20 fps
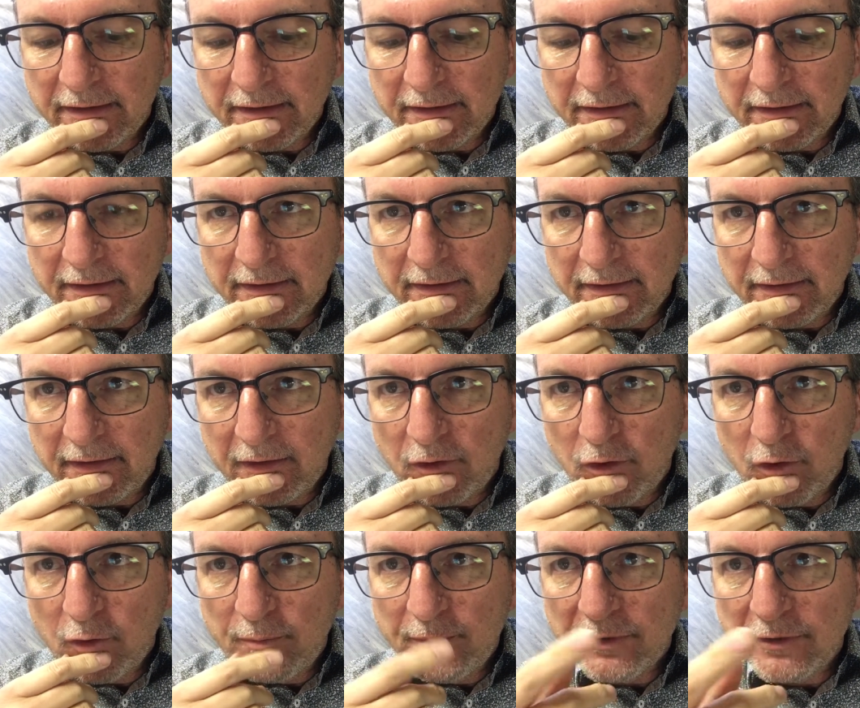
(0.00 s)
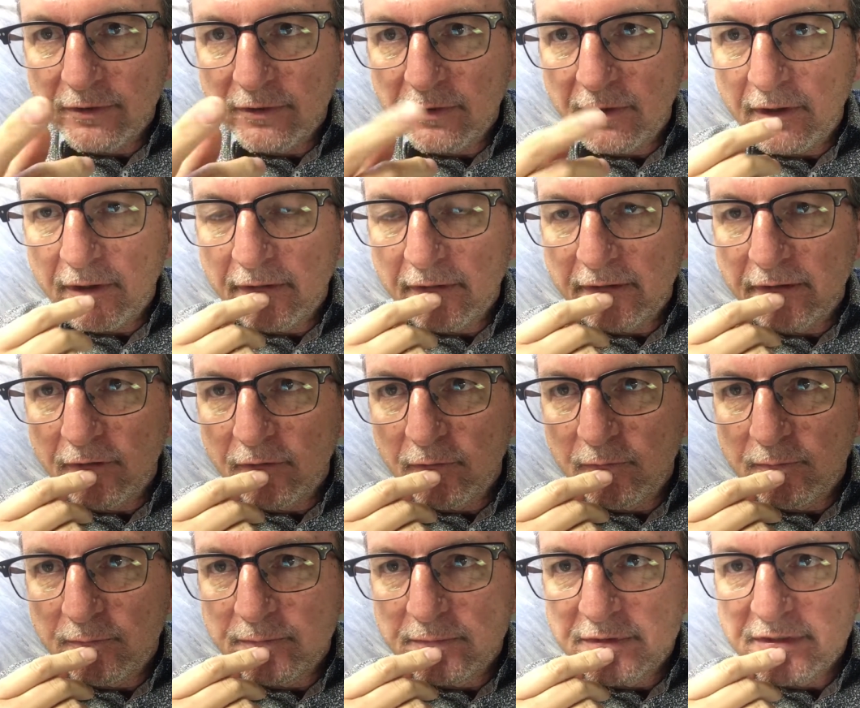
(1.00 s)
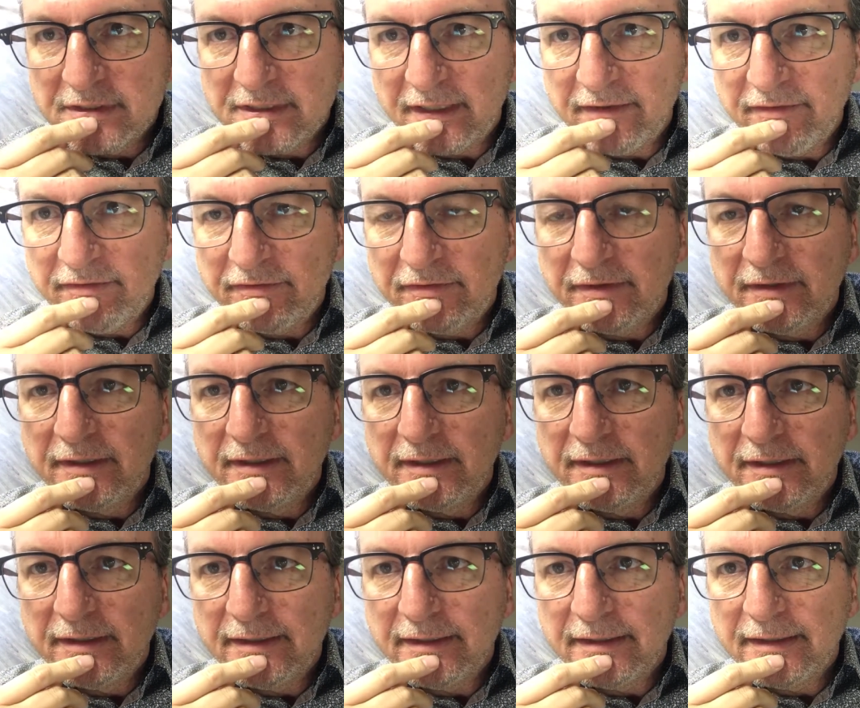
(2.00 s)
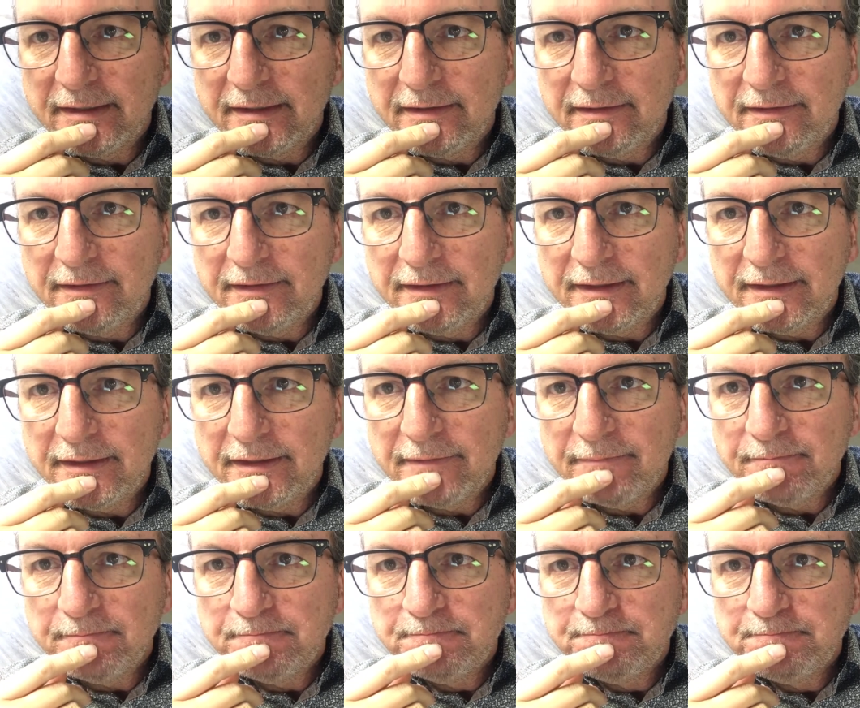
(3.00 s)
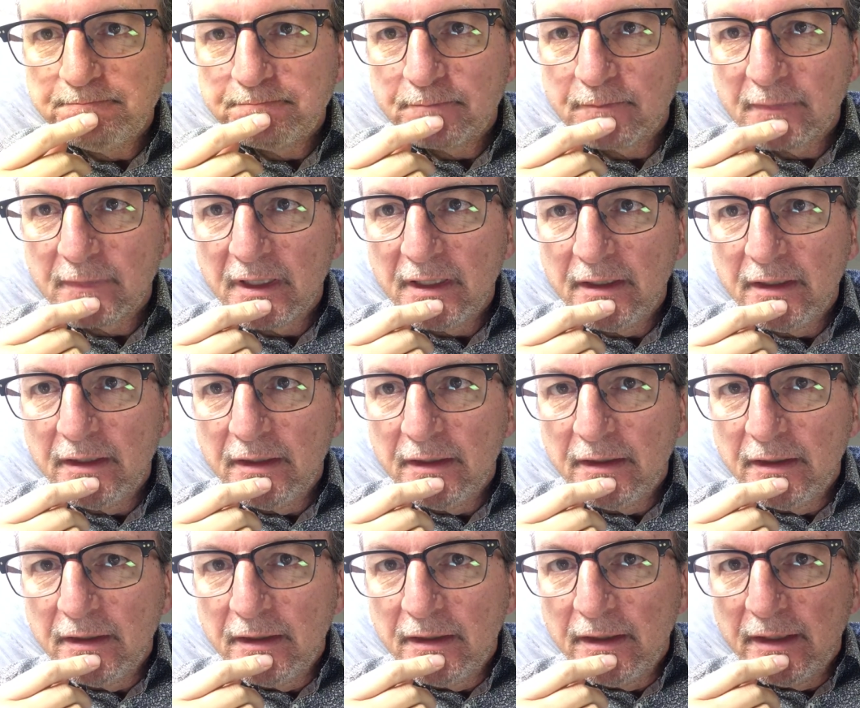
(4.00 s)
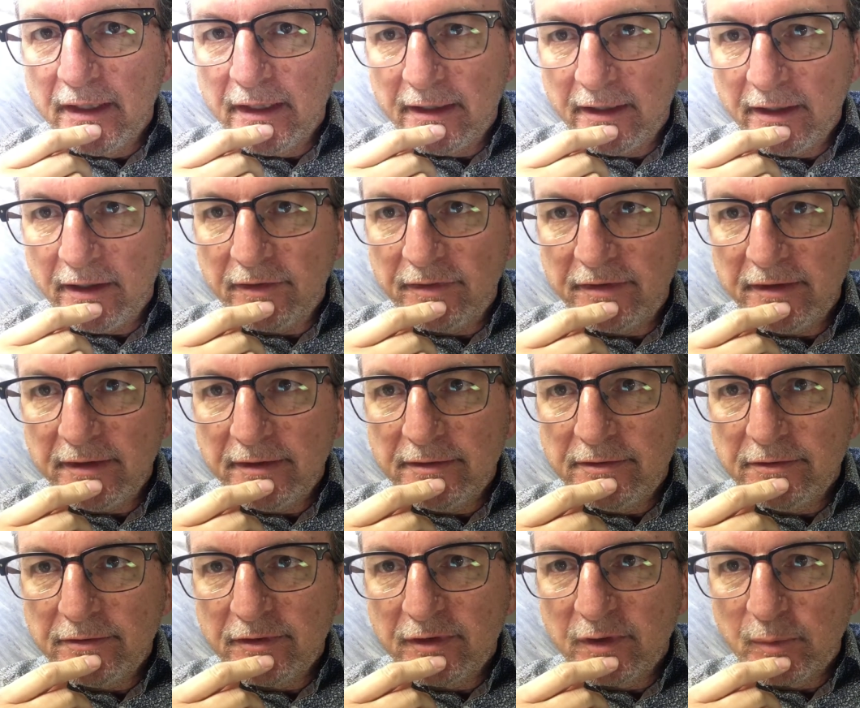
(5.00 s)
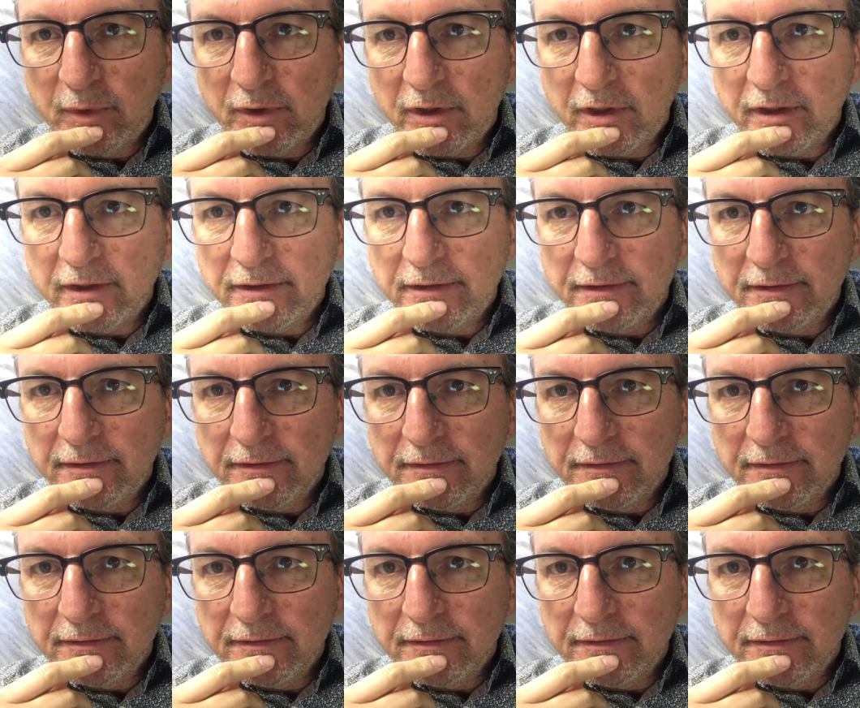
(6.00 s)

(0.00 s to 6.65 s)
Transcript: I hope you're all at home safe and healthy and doing your part